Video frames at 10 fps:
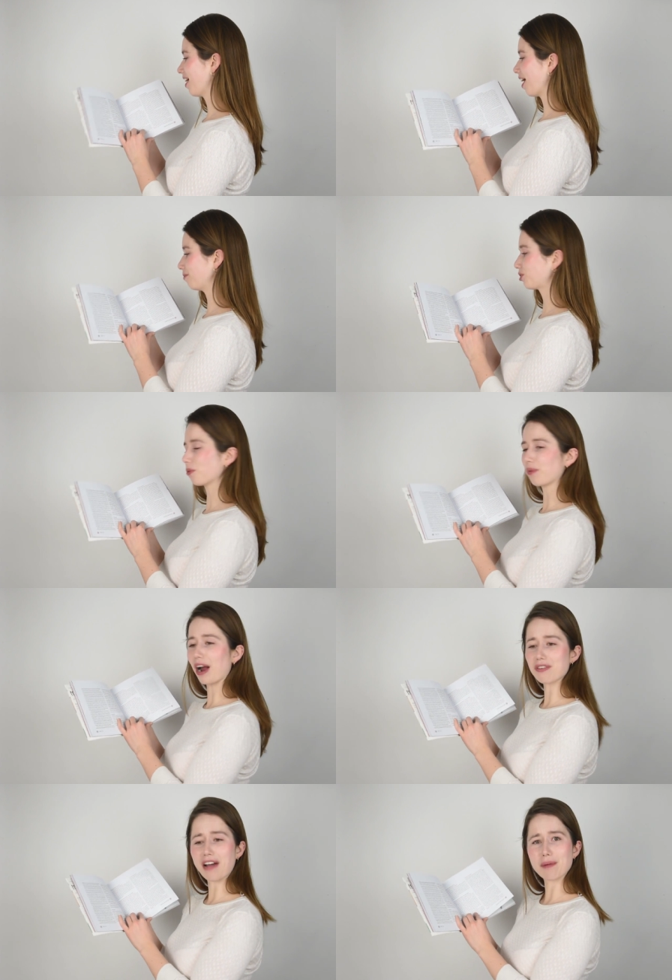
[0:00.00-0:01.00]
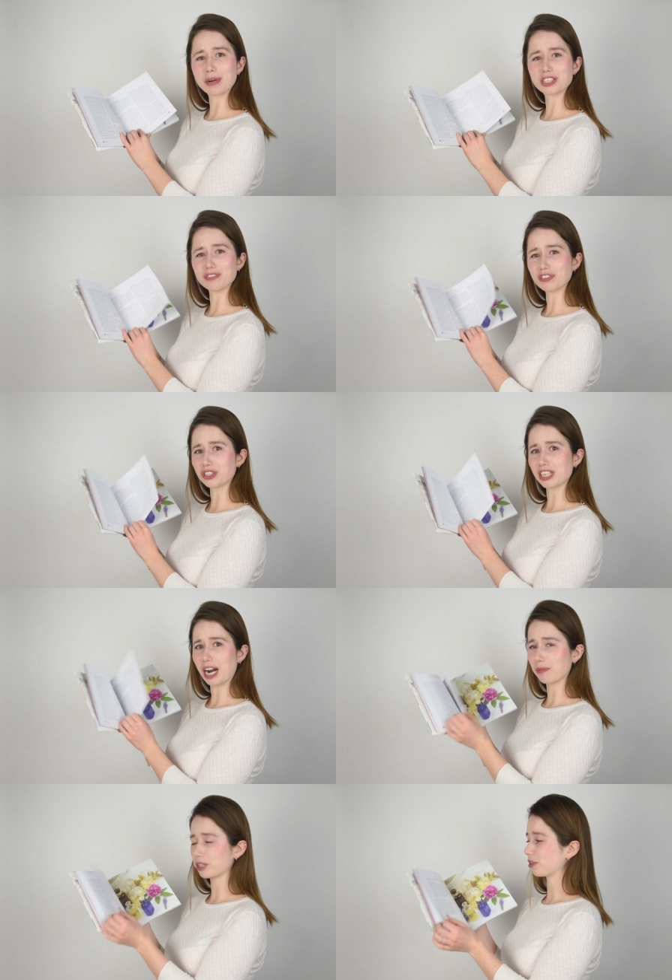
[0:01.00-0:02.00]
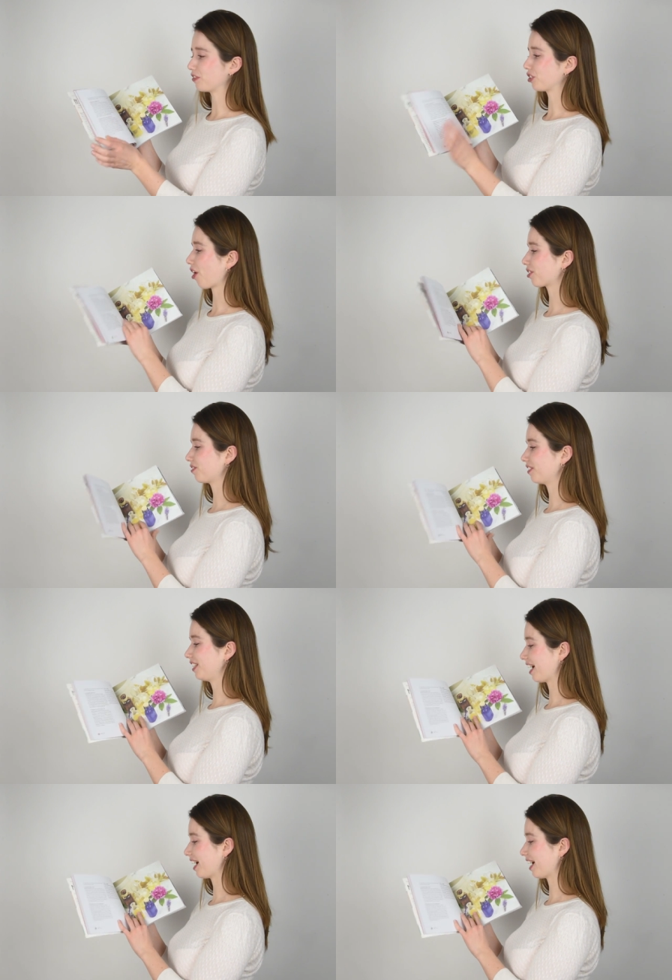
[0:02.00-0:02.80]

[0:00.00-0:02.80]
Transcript: I'm so proud of how much I've learned and how much my photography